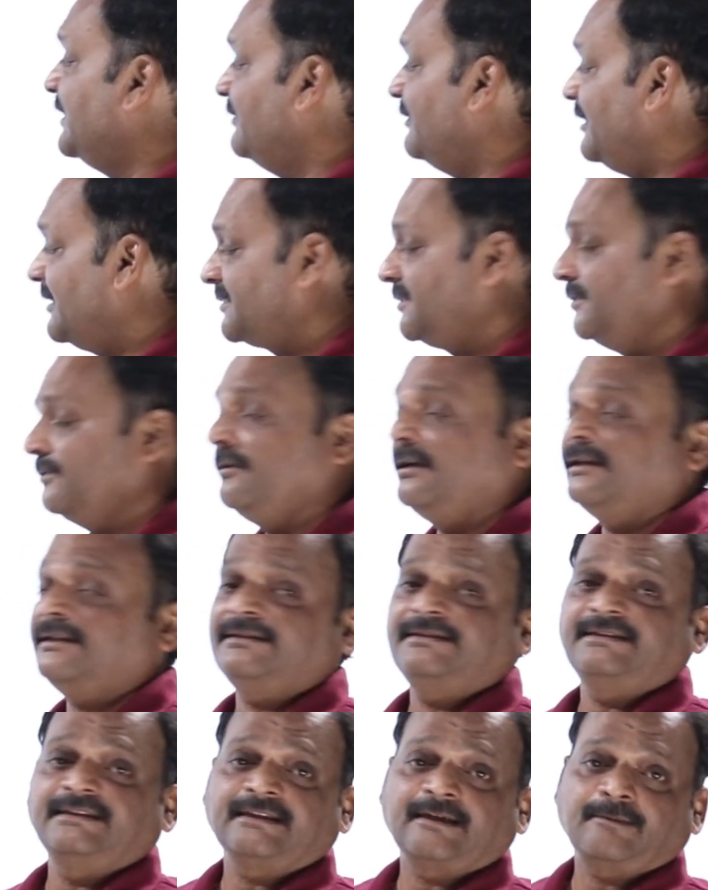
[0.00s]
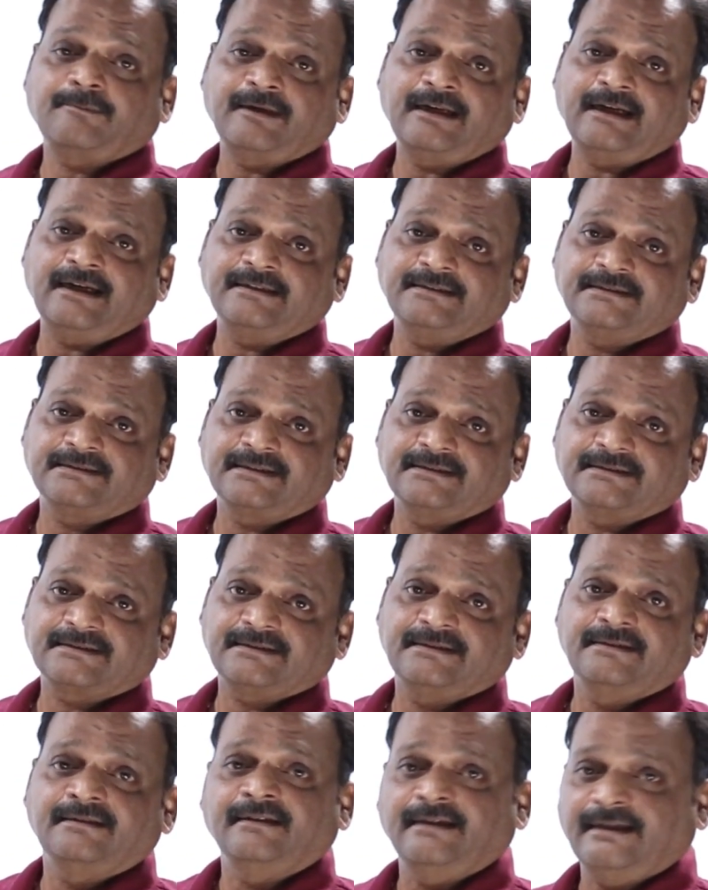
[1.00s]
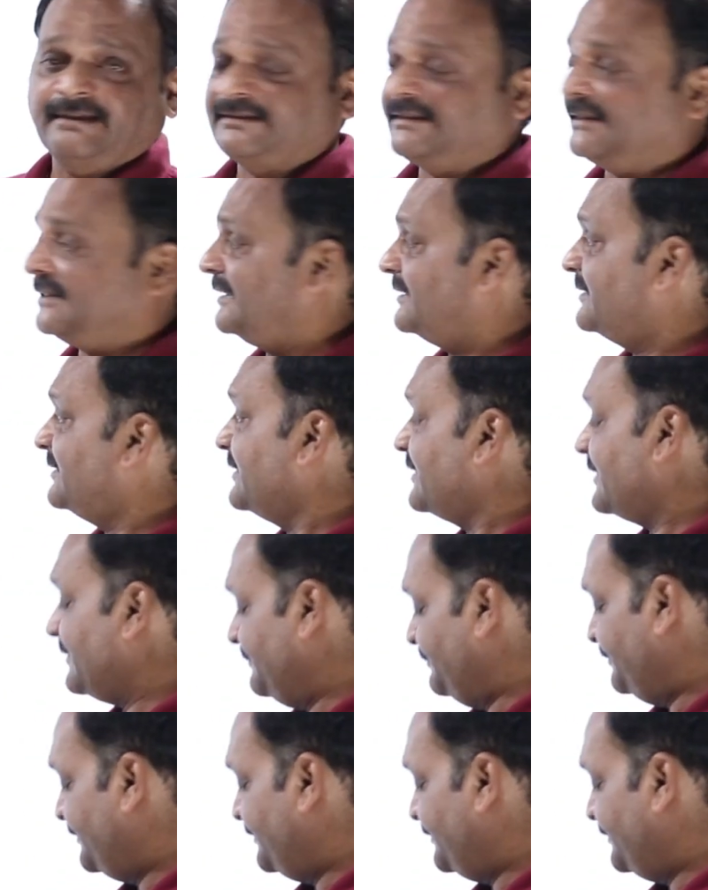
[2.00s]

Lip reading: He'll ask you what is interplanar distance, etc. etc.